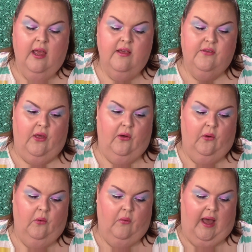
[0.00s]

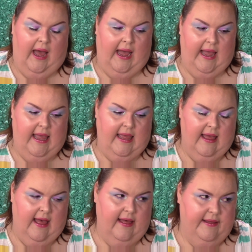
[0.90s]
So
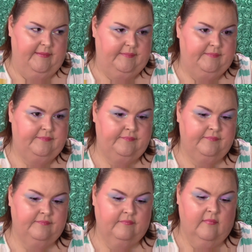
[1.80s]
I, um,
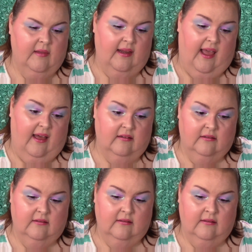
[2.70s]
yeah,
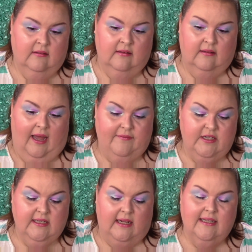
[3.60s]
I've
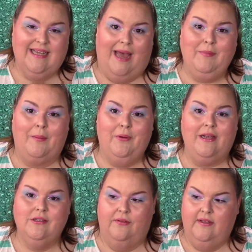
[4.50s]
just kind of tapped my
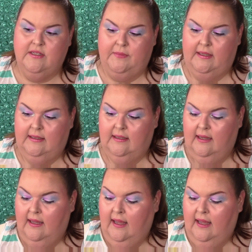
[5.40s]
brakes on this one.